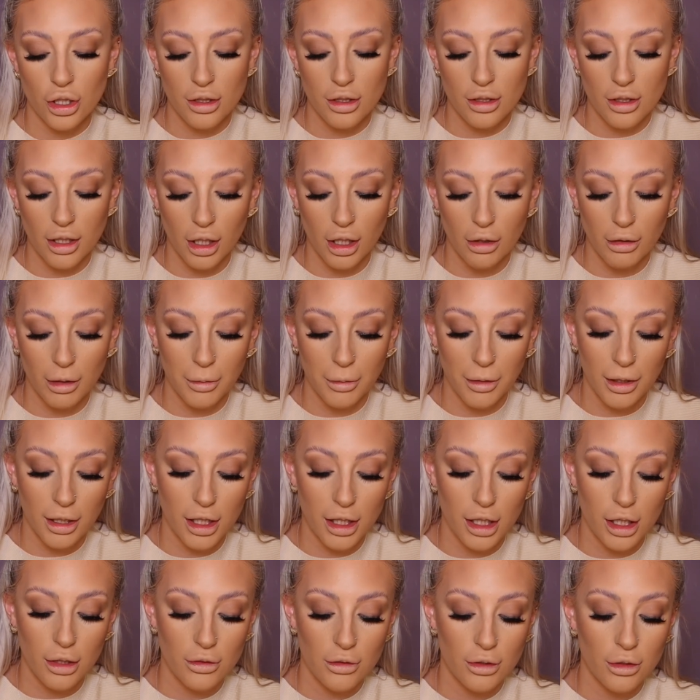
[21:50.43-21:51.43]
so I'm going
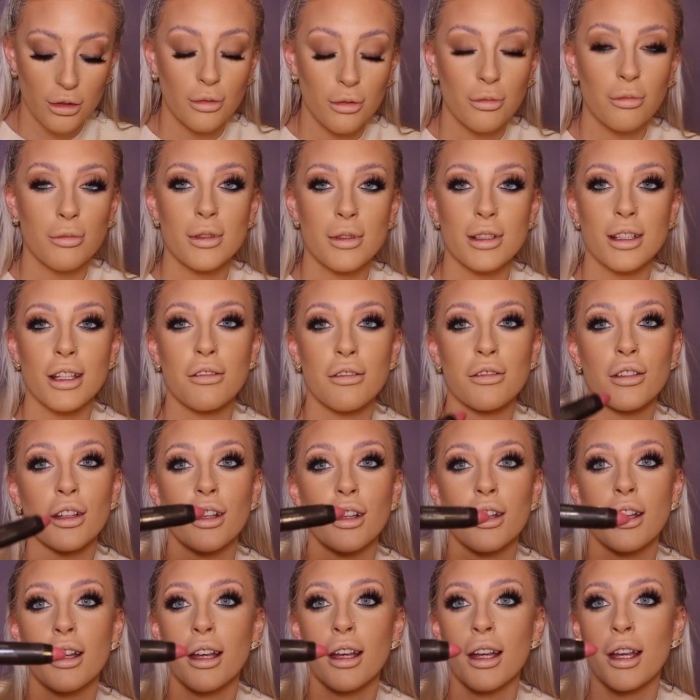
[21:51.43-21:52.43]
to use number
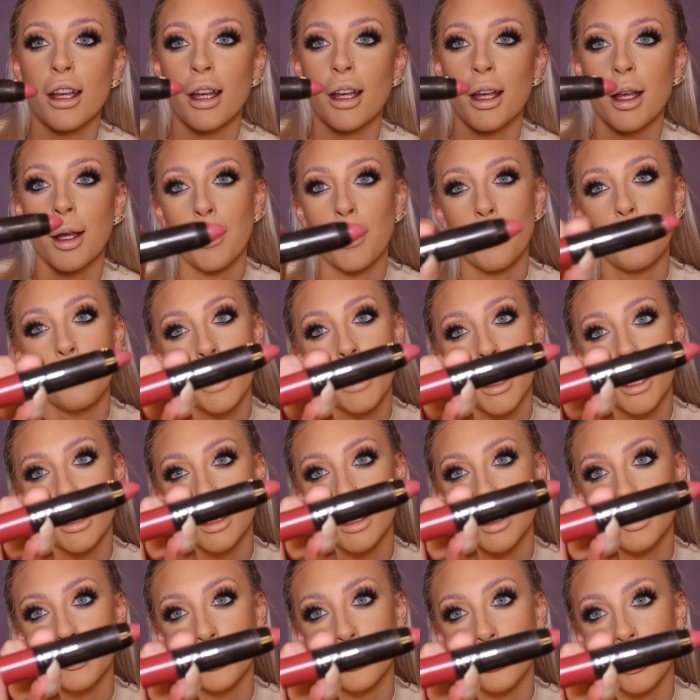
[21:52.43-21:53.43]
7 matte
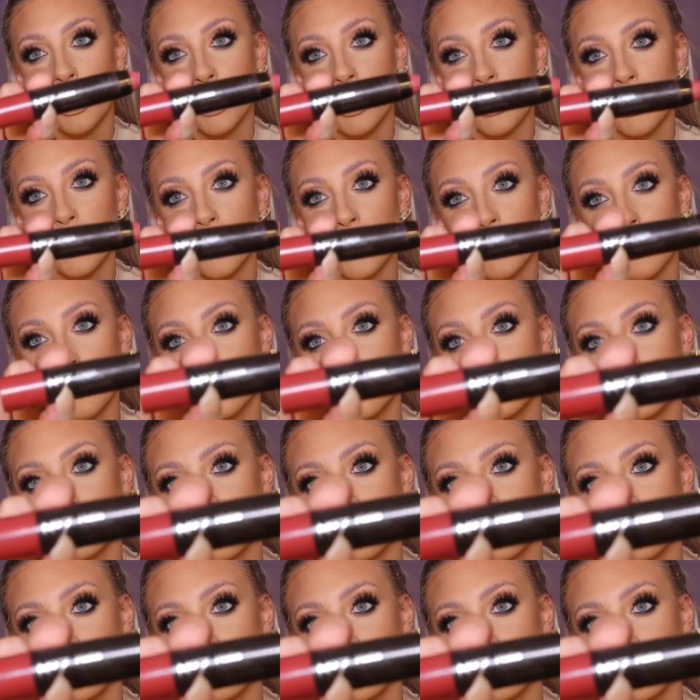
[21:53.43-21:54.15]
lip crayon.